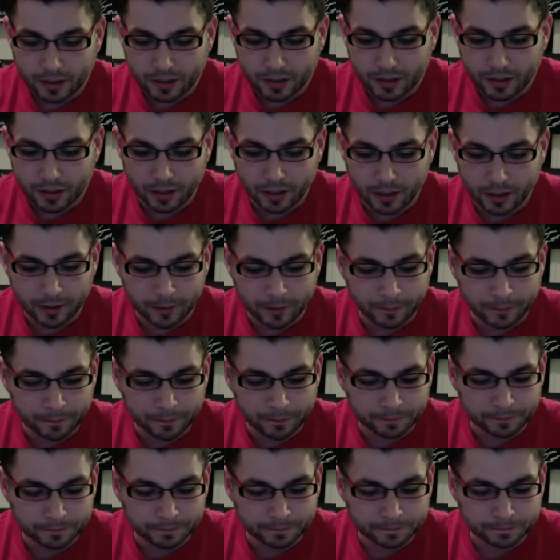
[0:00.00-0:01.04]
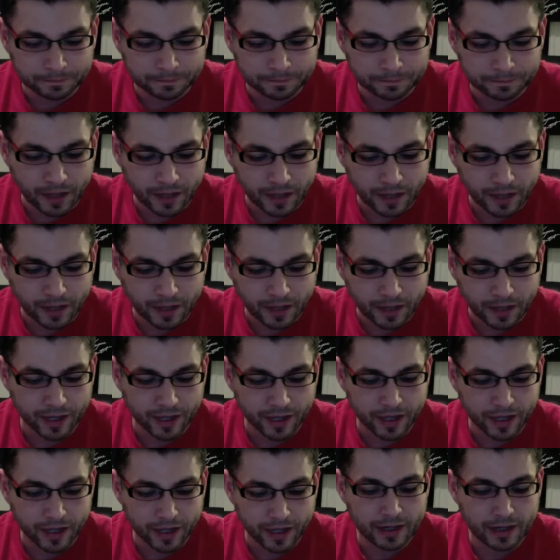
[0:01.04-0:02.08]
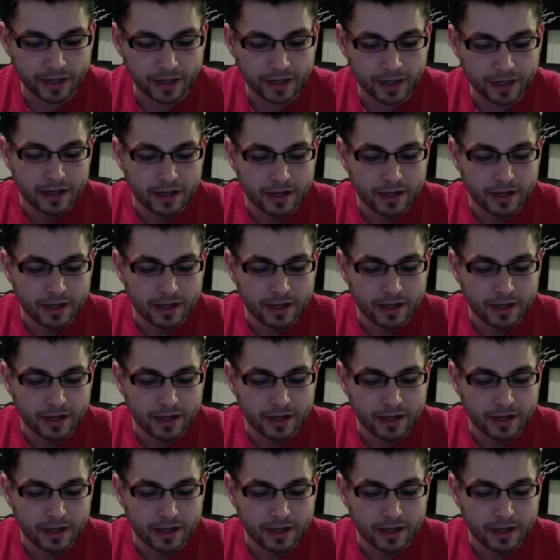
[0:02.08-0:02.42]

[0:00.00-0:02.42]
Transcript: And then